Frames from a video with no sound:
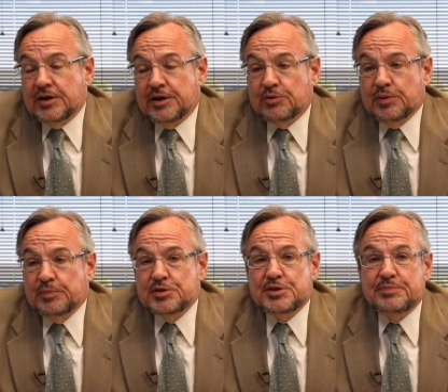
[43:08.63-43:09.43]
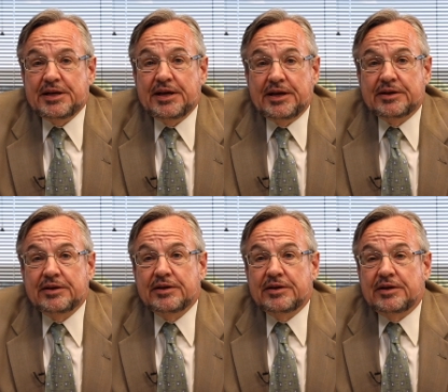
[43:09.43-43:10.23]
I can remember submitting
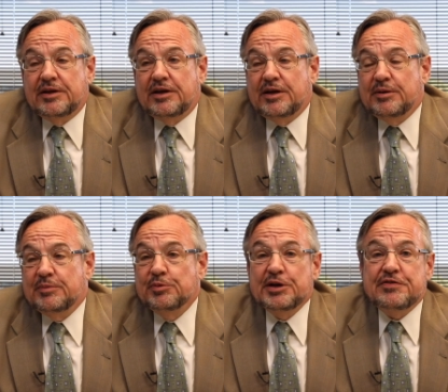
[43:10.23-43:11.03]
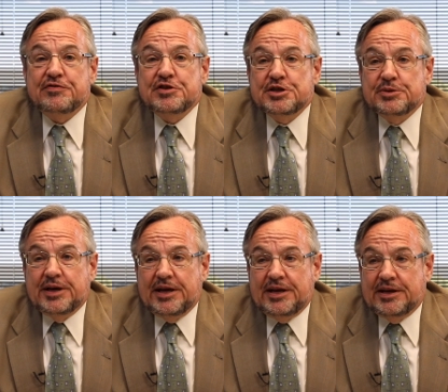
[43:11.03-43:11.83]
a brief to
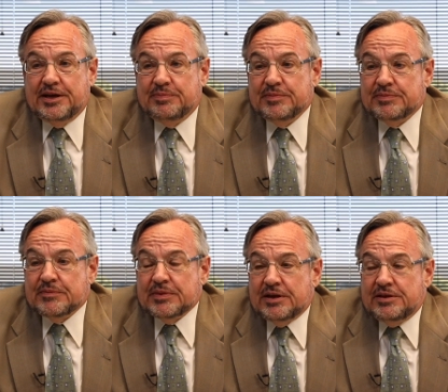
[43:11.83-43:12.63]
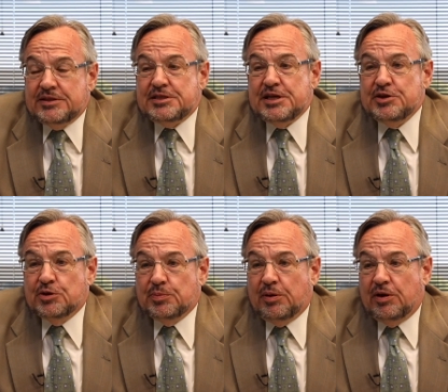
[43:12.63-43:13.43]
a
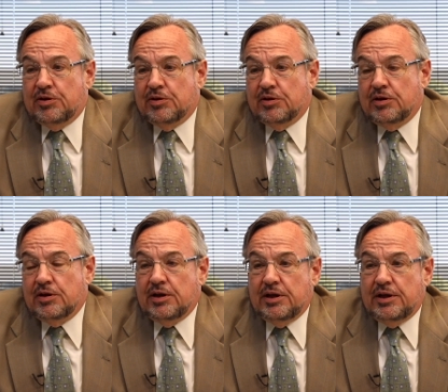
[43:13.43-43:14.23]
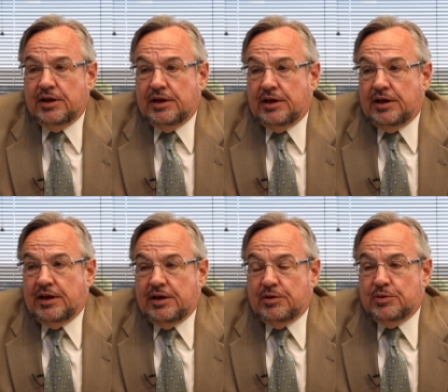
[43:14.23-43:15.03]
senior partner
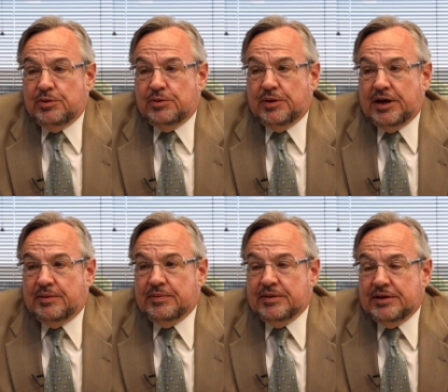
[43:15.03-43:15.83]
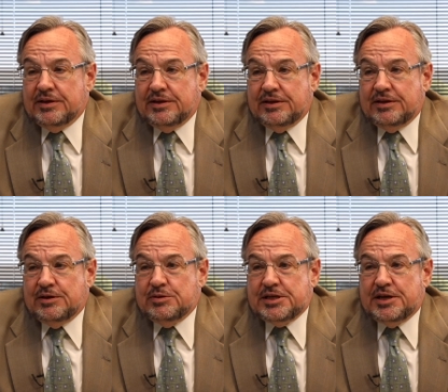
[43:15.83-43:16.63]
who
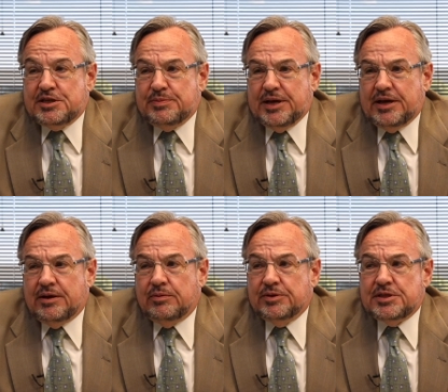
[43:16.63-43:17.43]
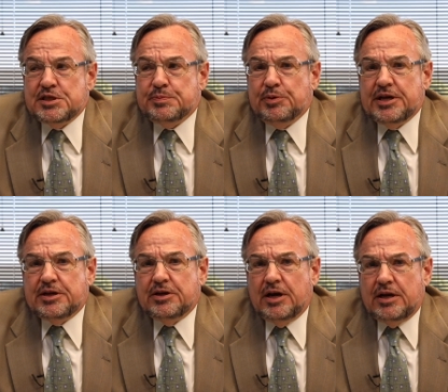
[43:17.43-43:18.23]
said to me, well, this is pretty
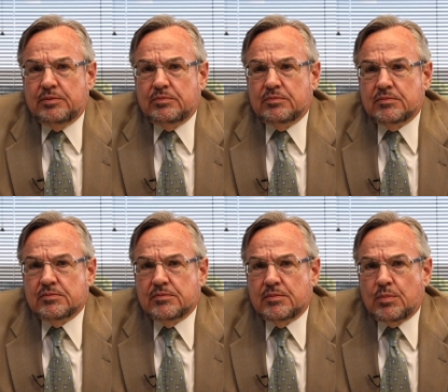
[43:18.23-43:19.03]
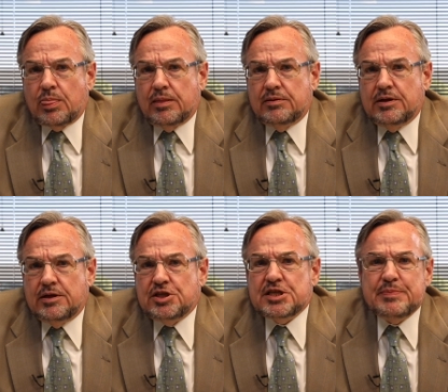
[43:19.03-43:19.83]
good.
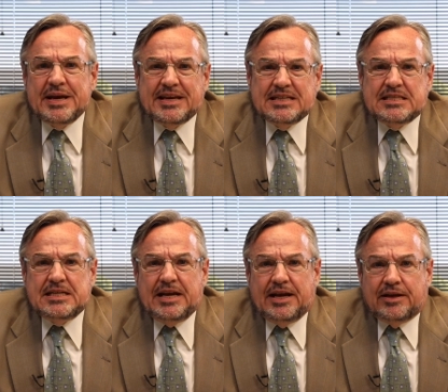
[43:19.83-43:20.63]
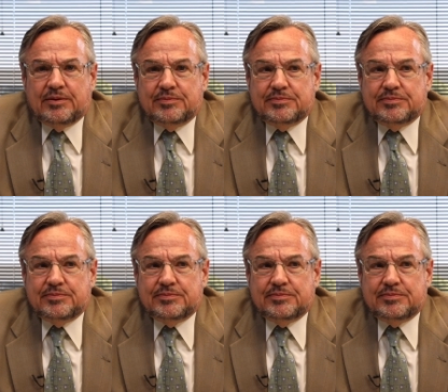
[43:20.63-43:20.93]
Just make it sing.